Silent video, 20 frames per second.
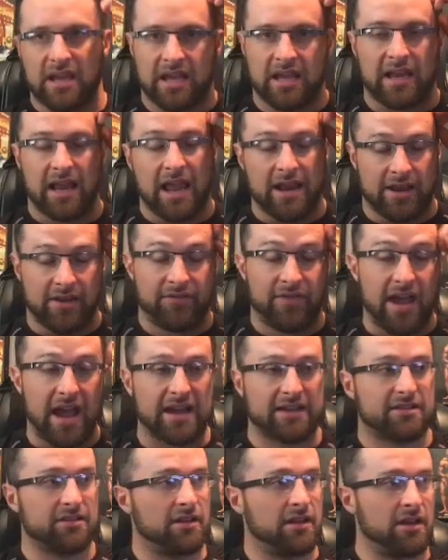And in
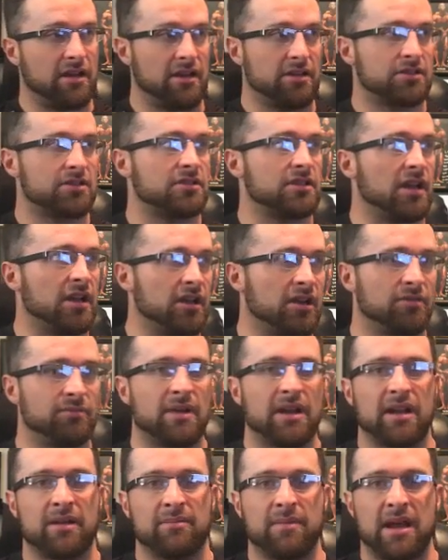fact, a
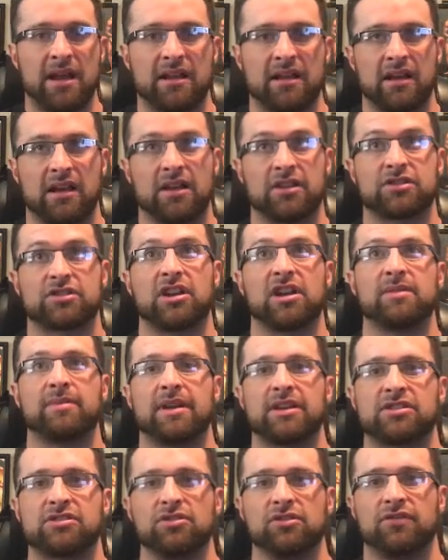study
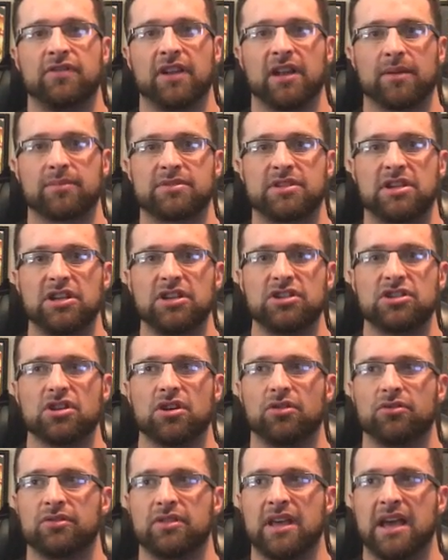by Stu Phillips, he
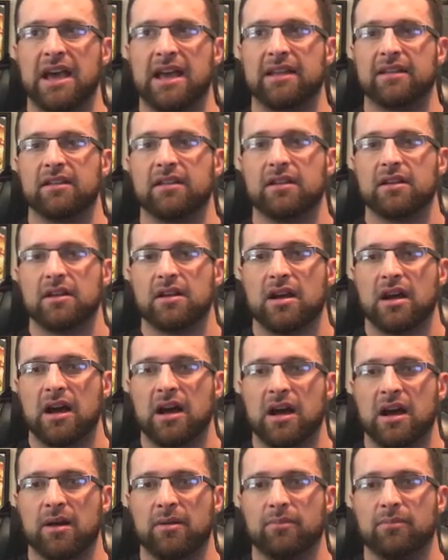showed that
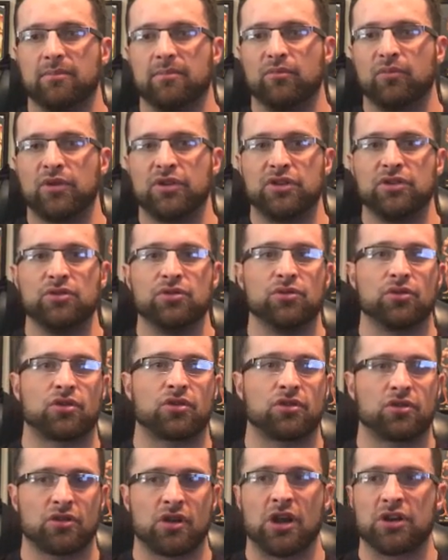when you
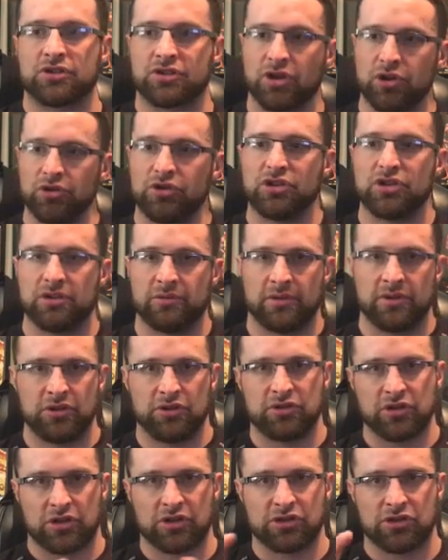
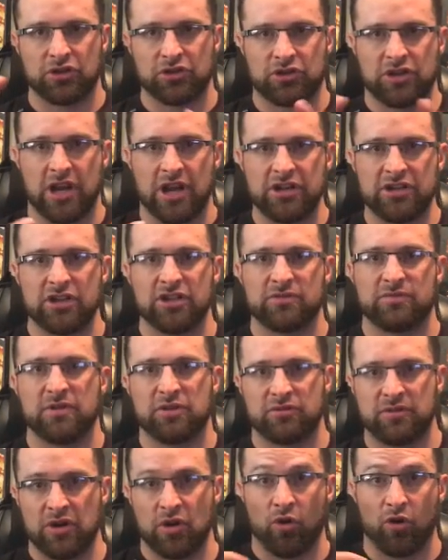took associations
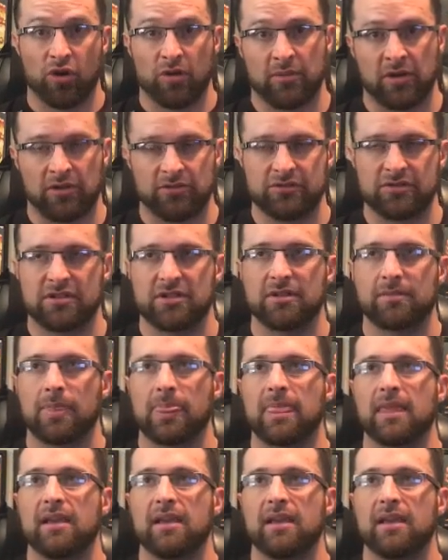between hormones,